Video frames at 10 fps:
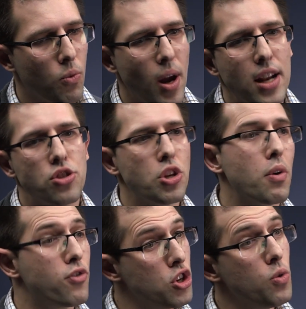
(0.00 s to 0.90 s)
Right? And so
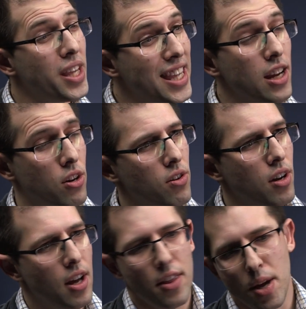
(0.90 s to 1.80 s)
if you hear
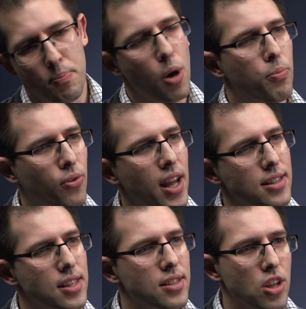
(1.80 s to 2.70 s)
that Pope
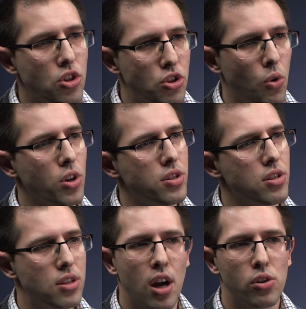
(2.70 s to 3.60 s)
Francis
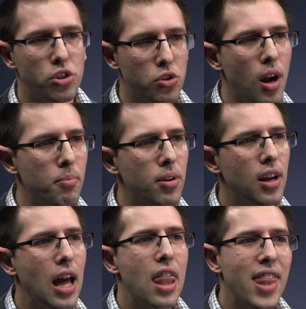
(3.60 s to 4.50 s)
endorses Donald Trump,
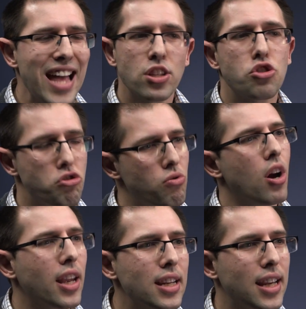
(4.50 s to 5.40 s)
that's a
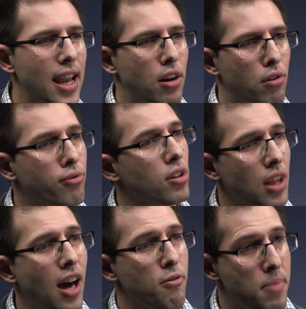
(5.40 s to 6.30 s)
strong indicator for a
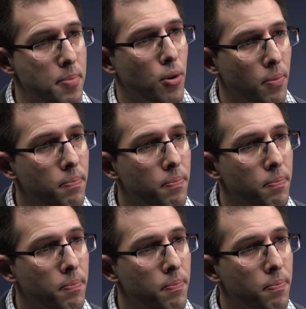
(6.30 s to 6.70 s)
lot of people.